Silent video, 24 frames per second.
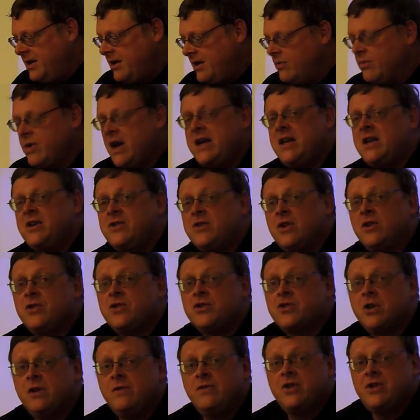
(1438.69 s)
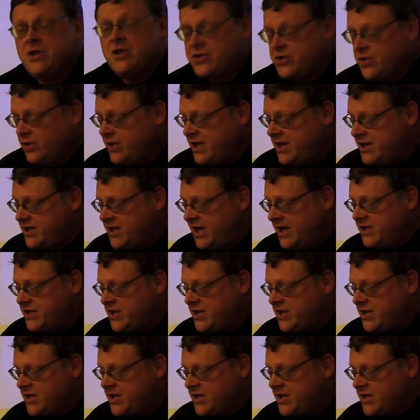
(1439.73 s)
Radius are the servers you store these things